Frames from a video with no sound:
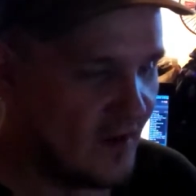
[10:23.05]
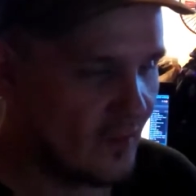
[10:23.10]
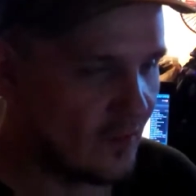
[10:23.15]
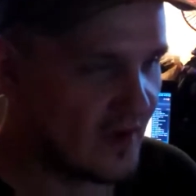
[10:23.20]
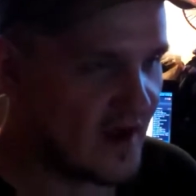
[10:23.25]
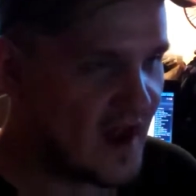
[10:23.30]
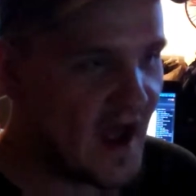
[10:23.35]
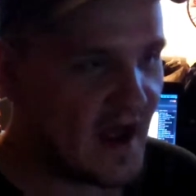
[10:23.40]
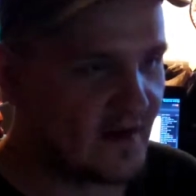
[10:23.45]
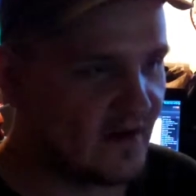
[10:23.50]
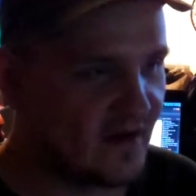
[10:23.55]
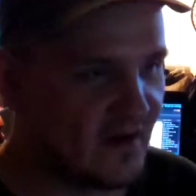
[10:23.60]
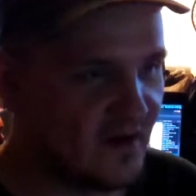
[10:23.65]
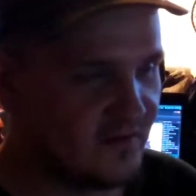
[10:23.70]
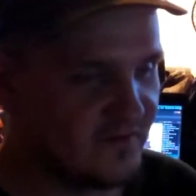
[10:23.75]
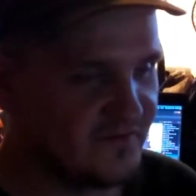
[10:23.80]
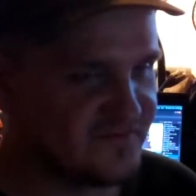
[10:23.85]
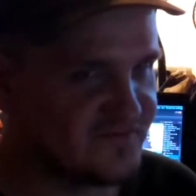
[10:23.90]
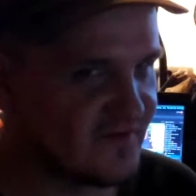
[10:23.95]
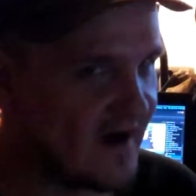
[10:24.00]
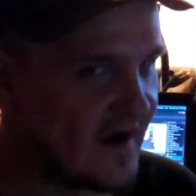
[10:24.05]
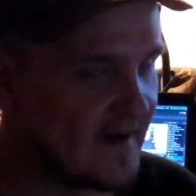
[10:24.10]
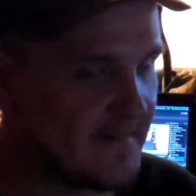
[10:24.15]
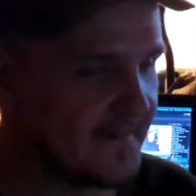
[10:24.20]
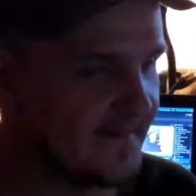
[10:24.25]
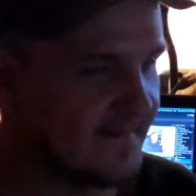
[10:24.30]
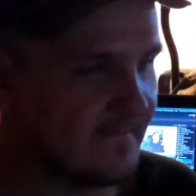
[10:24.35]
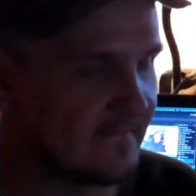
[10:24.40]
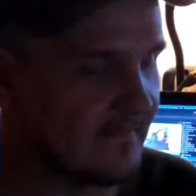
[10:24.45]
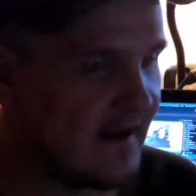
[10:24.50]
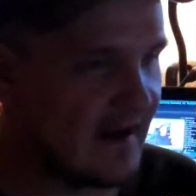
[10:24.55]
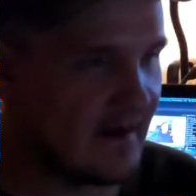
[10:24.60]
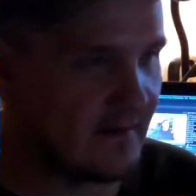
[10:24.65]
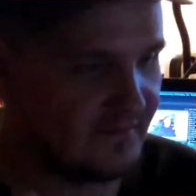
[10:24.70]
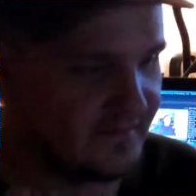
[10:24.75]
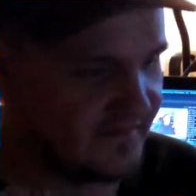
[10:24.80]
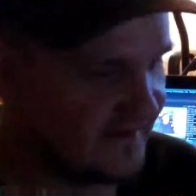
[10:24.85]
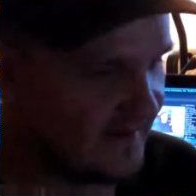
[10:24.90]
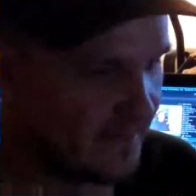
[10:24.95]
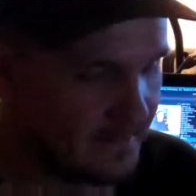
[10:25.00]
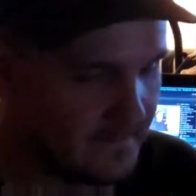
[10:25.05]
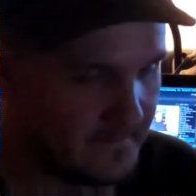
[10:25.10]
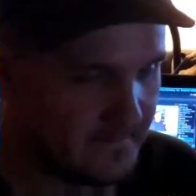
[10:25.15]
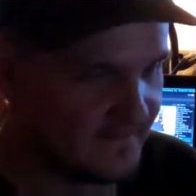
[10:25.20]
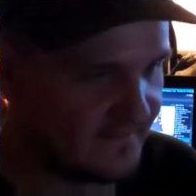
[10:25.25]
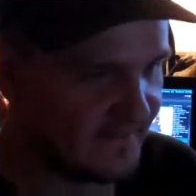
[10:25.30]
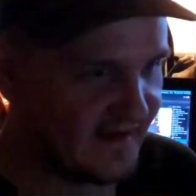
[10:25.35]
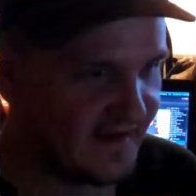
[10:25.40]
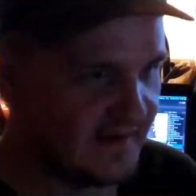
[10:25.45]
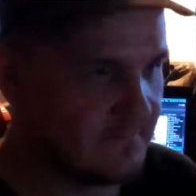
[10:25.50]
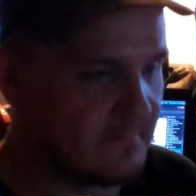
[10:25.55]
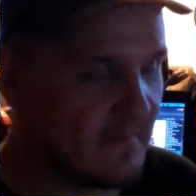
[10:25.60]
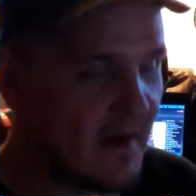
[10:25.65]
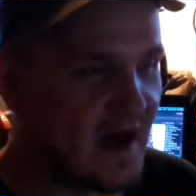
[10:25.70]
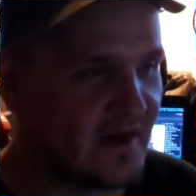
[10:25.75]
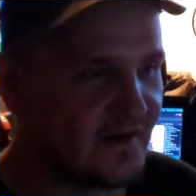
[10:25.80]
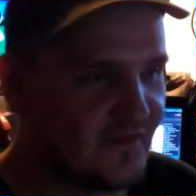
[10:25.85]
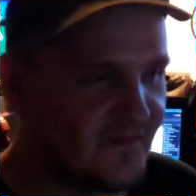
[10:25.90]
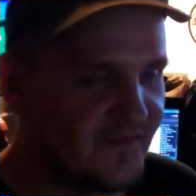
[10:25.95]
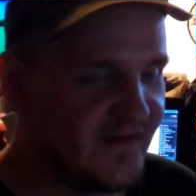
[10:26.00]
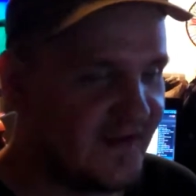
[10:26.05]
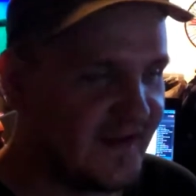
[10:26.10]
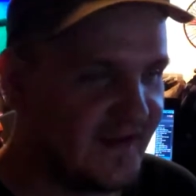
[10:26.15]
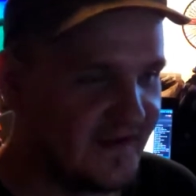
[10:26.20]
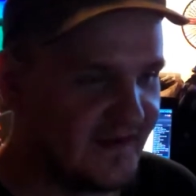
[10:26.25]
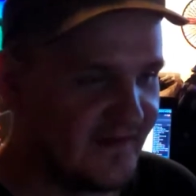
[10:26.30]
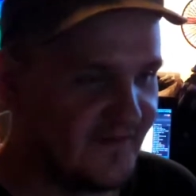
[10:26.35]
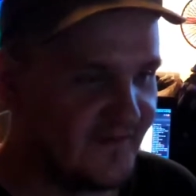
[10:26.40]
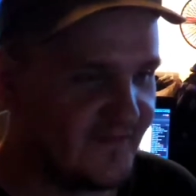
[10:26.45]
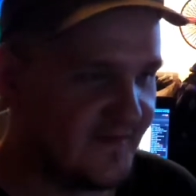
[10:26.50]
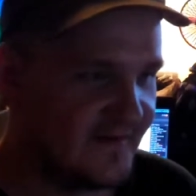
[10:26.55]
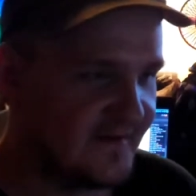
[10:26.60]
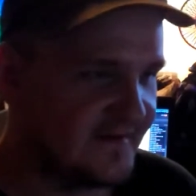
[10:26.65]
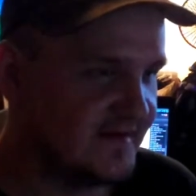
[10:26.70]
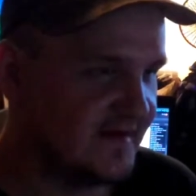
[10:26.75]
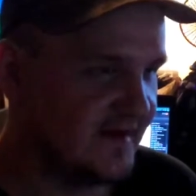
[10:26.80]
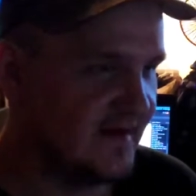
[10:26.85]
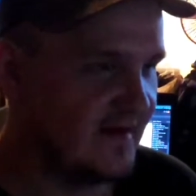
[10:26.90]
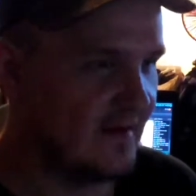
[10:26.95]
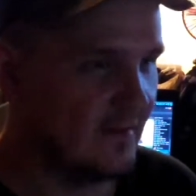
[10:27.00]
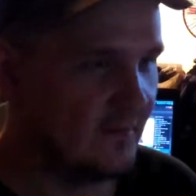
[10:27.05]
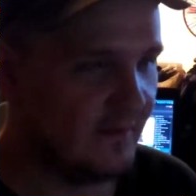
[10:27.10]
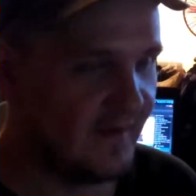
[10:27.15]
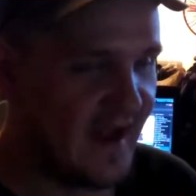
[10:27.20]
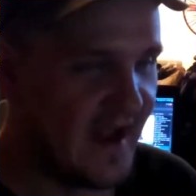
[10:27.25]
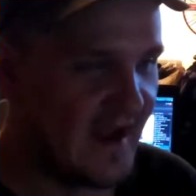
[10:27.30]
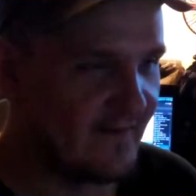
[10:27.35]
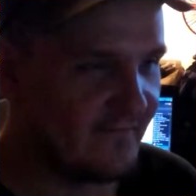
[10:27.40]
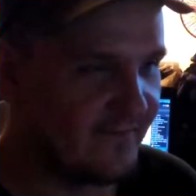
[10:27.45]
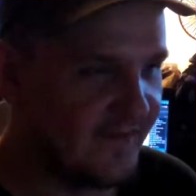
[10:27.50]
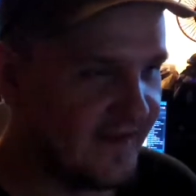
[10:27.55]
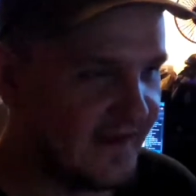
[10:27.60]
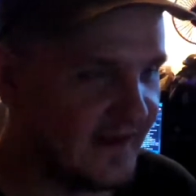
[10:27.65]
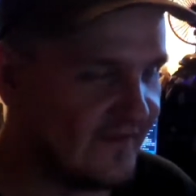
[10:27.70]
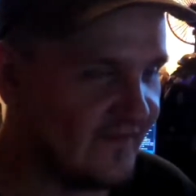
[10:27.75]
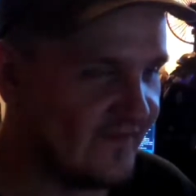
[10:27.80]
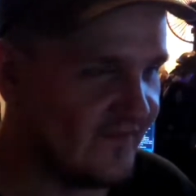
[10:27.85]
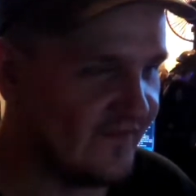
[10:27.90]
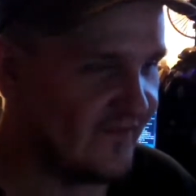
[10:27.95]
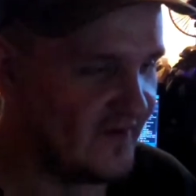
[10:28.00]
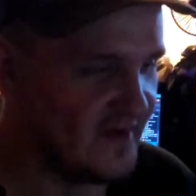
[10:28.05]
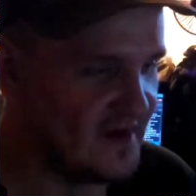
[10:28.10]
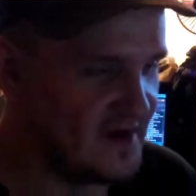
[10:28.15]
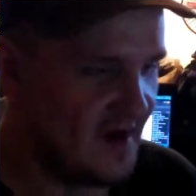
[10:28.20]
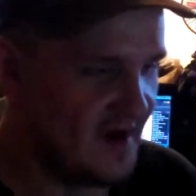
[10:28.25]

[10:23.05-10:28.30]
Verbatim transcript: we're not all driving around in in Model Ts, and you know we have things